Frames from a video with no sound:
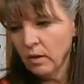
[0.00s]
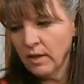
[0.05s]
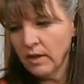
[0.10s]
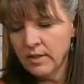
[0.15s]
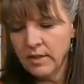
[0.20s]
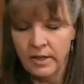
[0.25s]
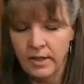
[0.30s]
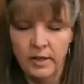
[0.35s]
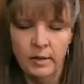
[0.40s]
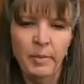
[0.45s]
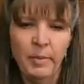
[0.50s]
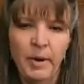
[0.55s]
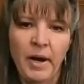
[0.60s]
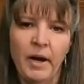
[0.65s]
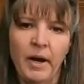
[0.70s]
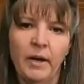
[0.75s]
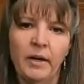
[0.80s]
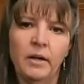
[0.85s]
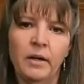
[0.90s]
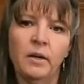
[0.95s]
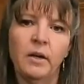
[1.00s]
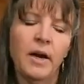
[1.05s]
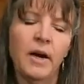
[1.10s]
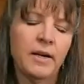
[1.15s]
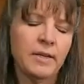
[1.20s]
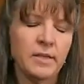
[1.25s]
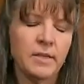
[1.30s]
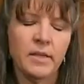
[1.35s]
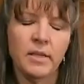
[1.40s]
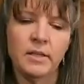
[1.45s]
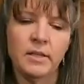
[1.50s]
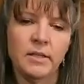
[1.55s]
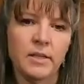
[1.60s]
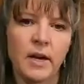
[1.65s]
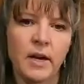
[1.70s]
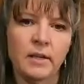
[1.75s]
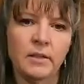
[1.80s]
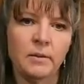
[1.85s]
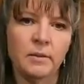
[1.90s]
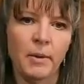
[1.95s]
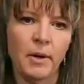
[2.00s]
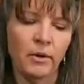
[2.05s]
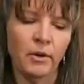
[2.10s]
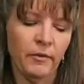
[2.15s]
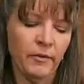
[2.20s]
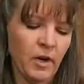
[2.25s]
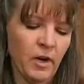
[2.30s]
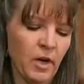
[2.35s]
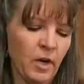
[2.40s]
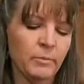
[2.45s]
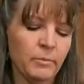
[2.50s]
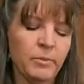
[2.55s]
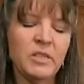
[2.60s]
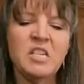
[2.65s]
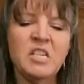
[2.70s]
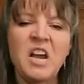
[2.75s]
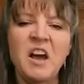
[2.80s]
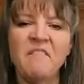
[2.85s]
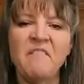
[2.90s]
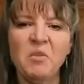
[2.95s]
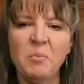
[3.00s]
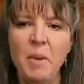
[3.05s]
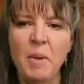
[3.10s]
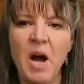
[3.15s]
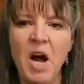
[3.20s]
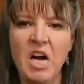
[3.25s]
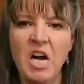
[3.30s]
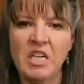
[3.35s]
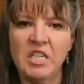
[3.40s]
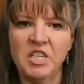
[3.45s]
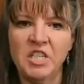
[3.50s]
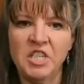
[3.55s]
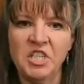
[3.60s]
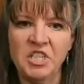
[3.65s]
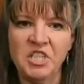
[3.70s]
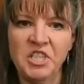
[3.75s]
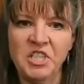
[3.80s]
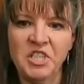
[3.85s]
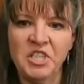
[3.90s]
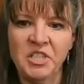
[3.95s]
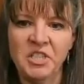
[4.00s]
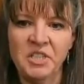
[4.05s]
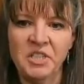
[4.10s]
I take it back has the exact amount of carbs. Never mind.